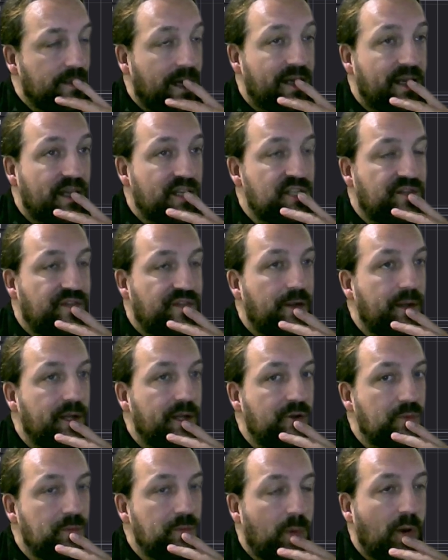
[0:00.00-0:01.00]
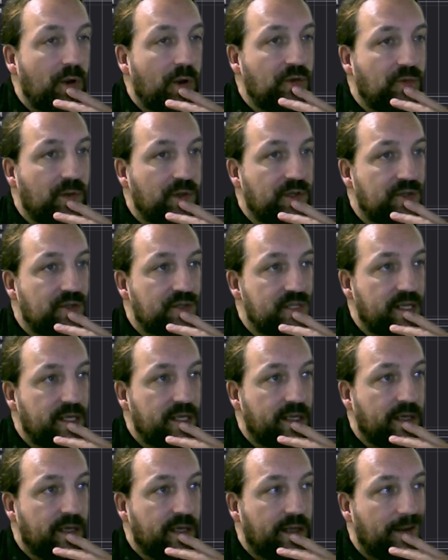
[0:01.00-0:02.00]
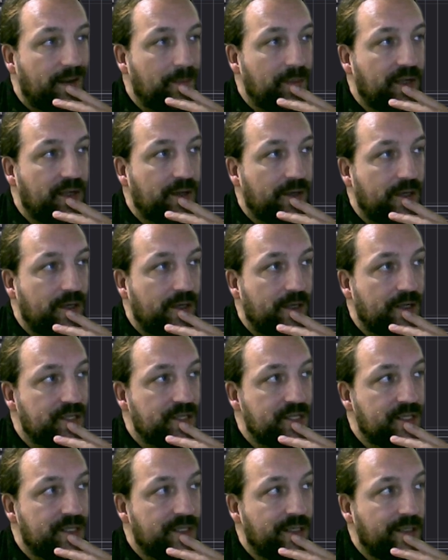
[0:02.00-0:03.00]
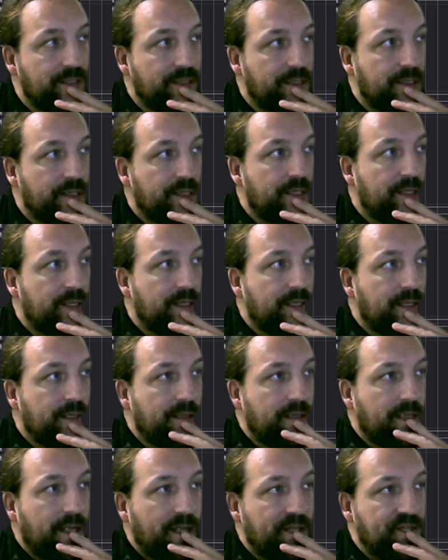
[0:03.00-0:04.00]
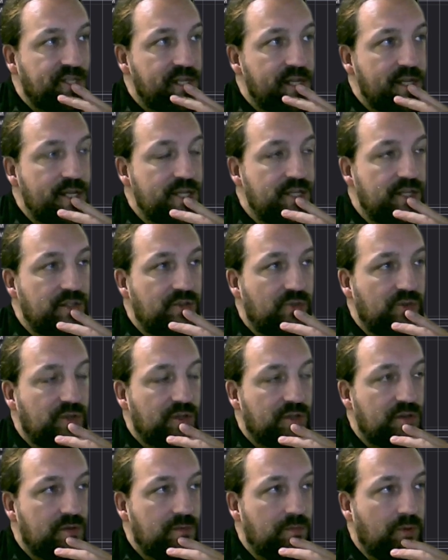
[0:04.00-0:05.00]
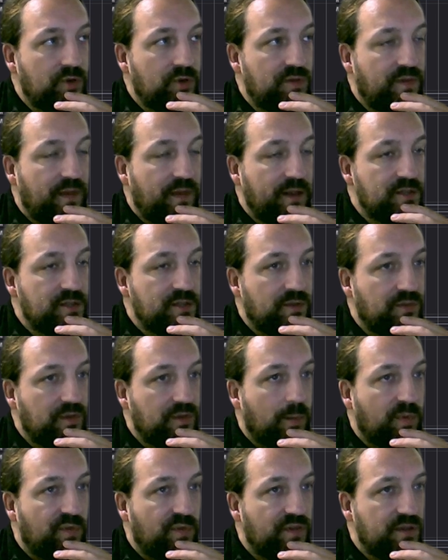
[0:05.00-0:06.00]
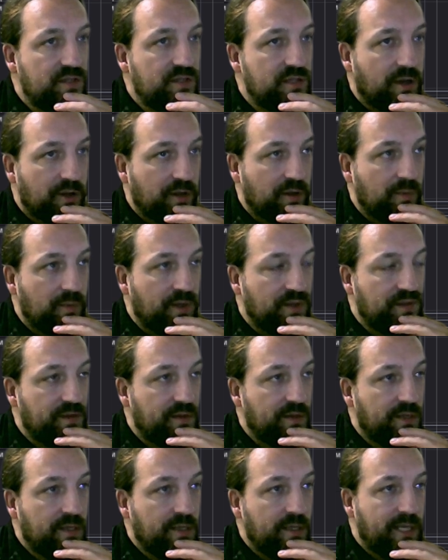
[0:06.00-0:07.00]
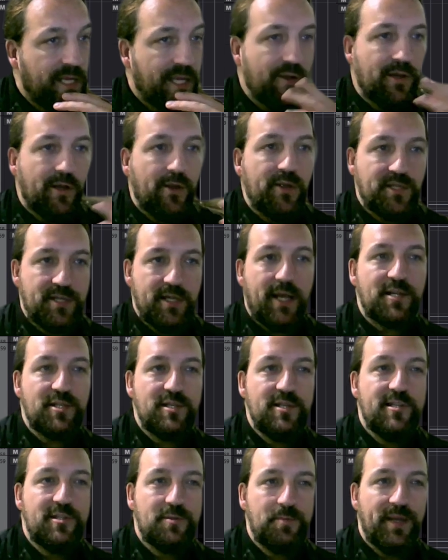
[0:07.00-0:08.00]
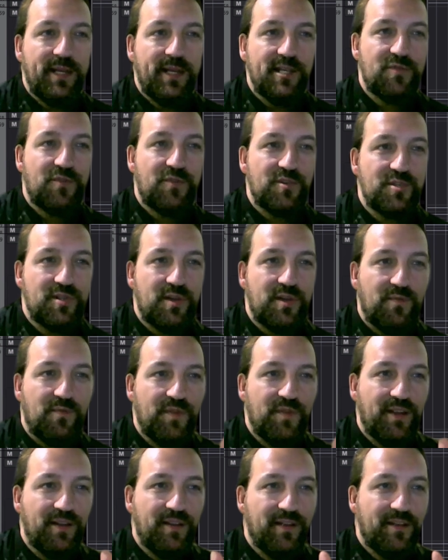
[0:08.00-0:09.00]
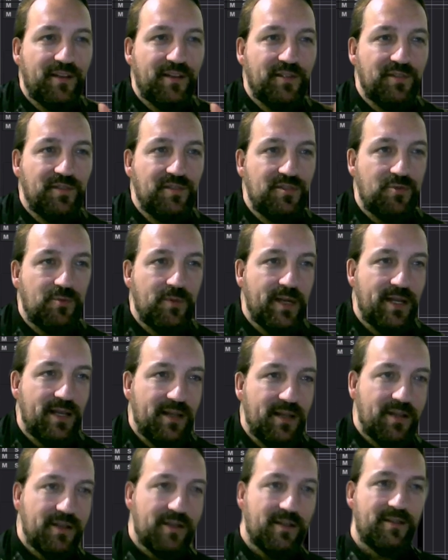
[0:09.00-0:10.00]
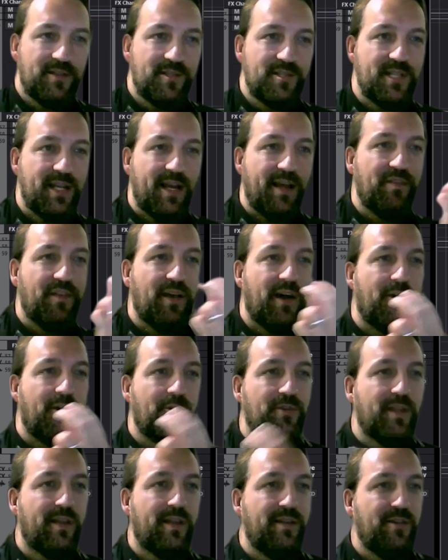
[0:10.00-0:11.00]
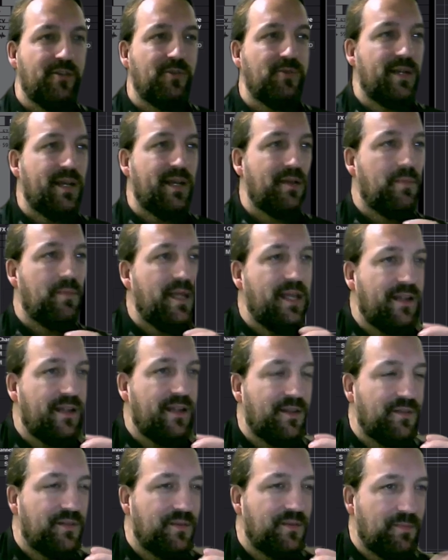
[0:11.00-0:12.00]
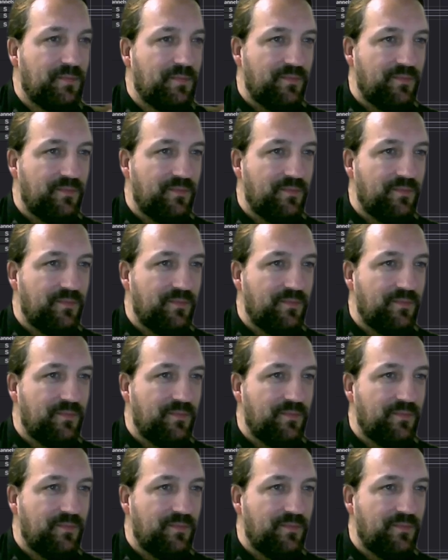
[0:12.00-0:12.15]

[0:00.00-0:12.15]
Yeah, that's a very good point what you're saying there, because it's easy to just put things on top of each other, but here there is actually space for something to really stand out and you can make it